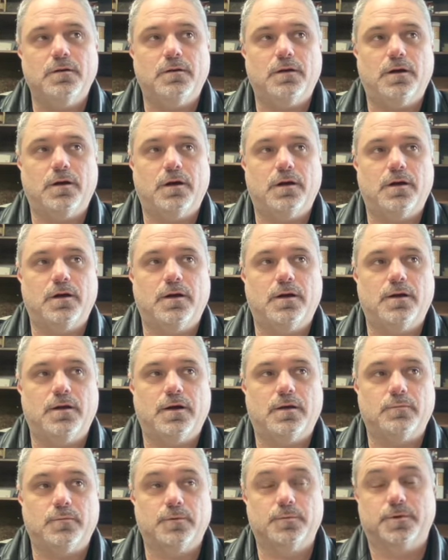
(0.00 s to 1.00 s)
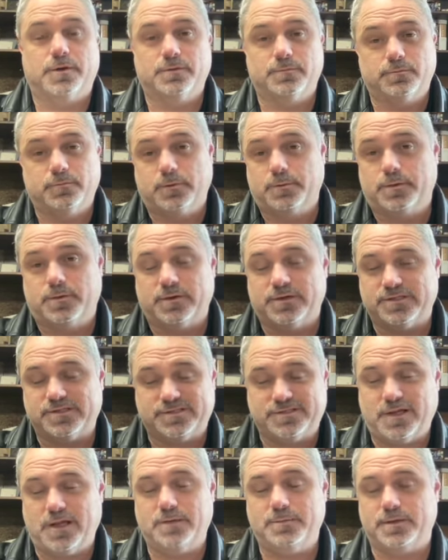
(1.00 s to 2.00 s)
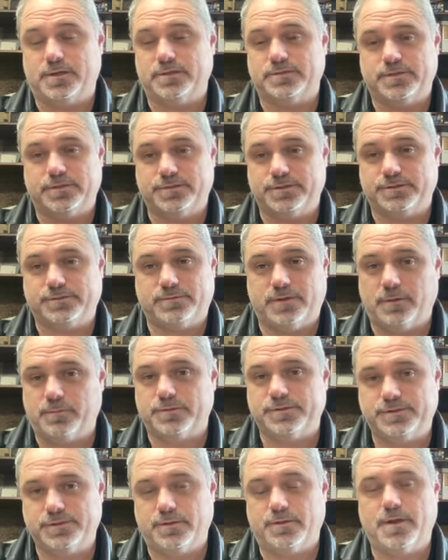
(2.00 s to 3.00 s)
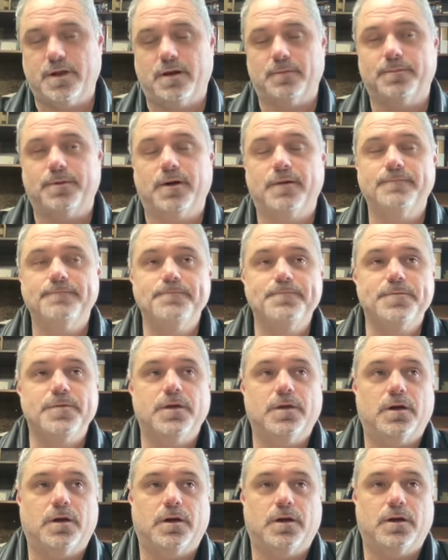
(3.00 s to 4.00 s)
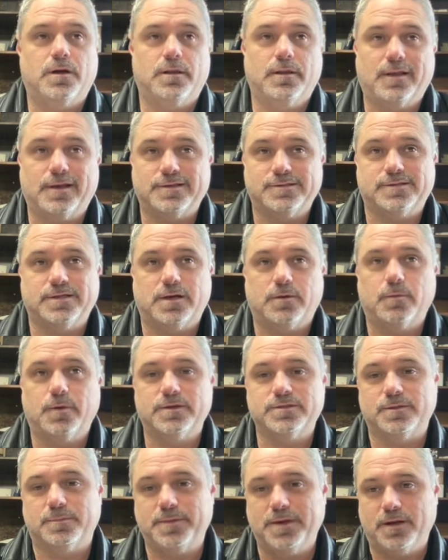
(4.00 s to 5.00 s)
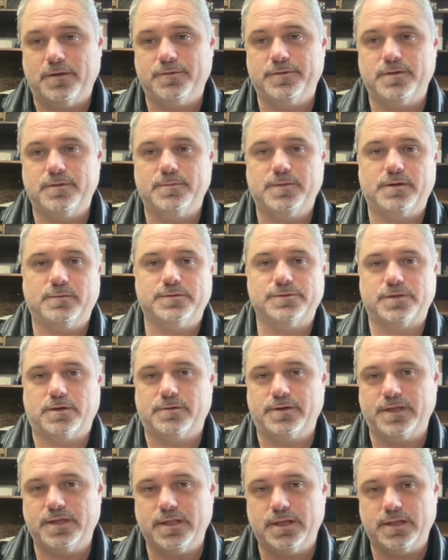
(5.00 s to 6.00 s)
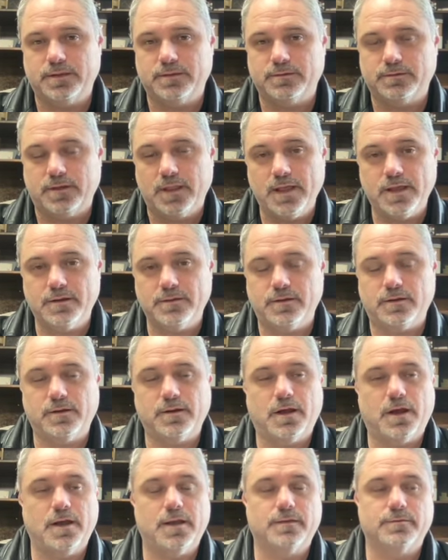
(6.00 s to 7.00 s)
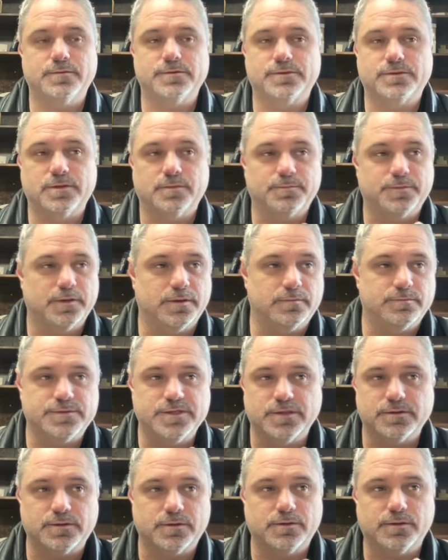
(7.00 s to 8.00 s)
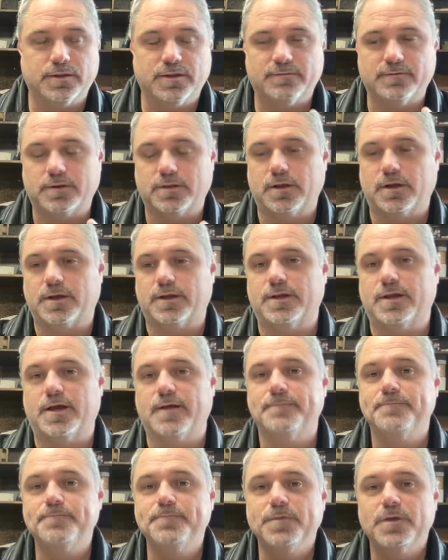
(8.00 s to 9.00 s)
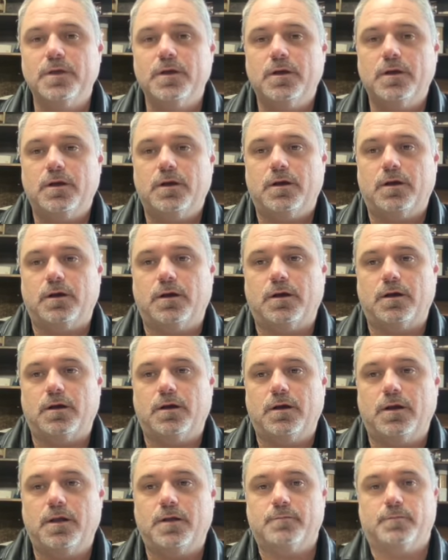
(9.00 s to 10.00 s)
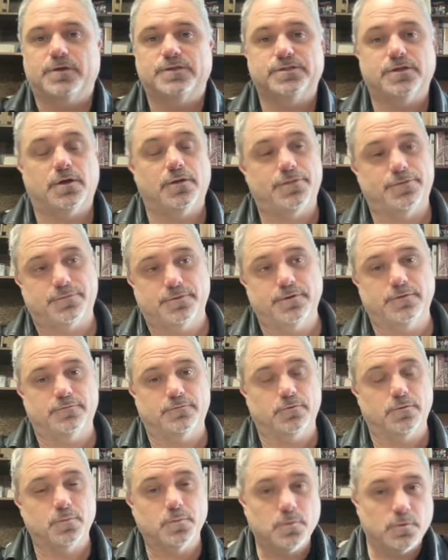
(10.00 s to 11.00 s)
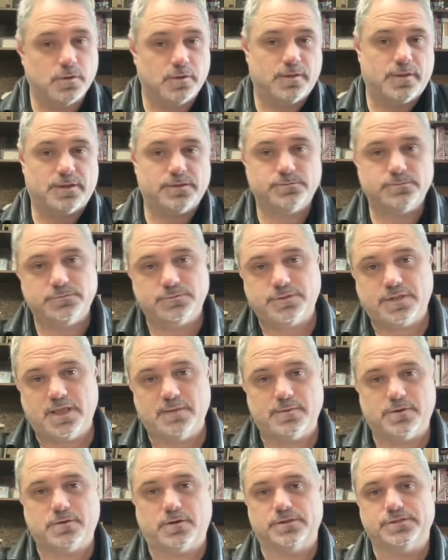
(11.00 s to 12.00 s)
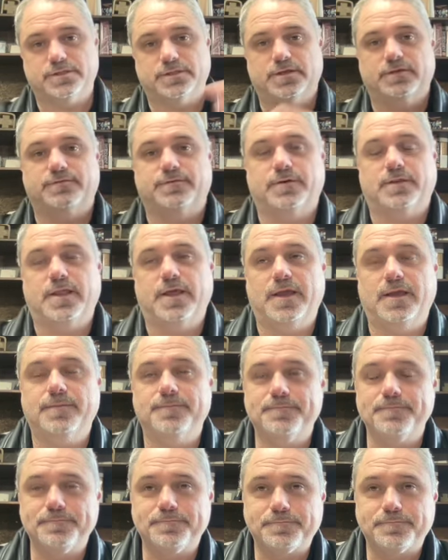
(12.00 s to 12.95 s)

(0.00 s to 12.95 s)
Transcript: we were going to stay because they were still there, but like I said, I wanted to pelt them, and it was already getting late at night. It was something 10:30, 11 o'clock at night, and we saw three or four more that came across a different lane.